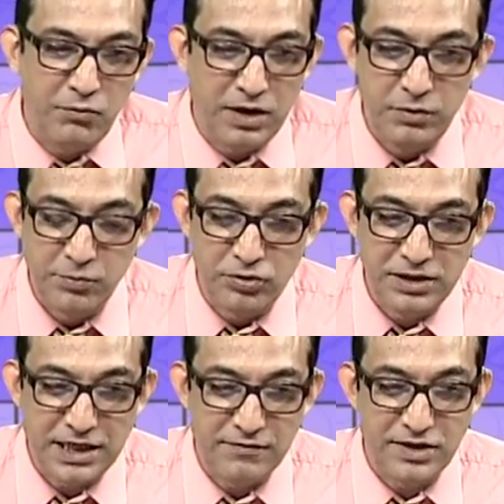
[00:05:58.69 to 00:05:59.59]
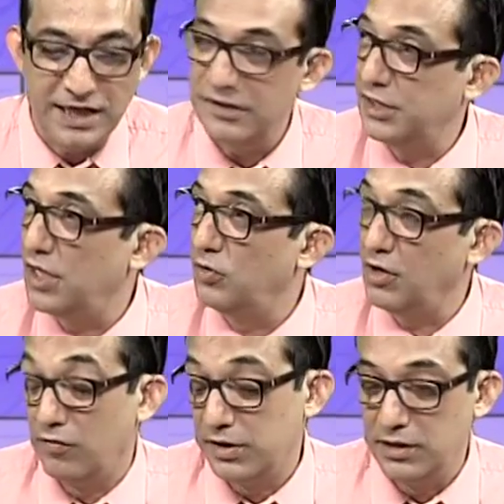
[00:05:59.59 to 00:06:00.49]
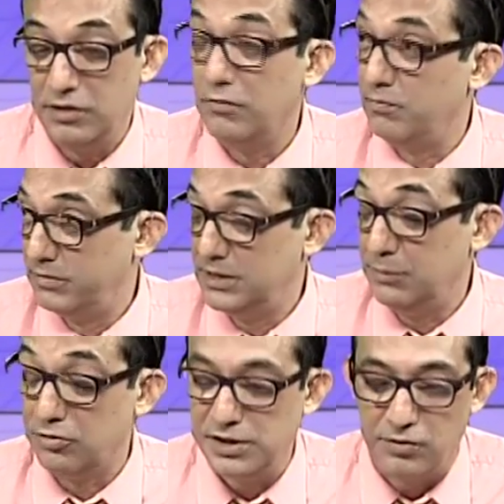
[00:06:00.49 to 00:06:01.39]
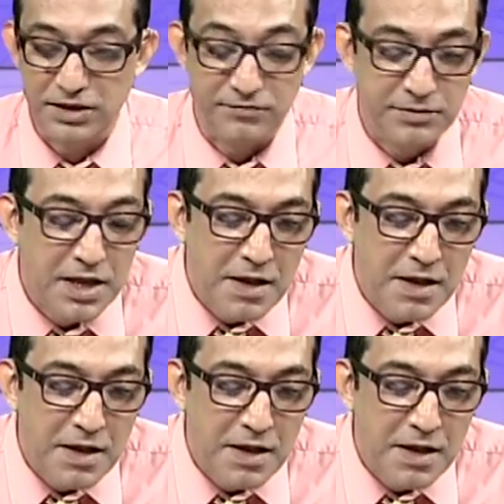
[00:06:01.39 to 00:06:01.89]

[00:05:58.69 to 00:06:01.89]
Well, we're both kind of connected to South, obviously. You're deeper South even.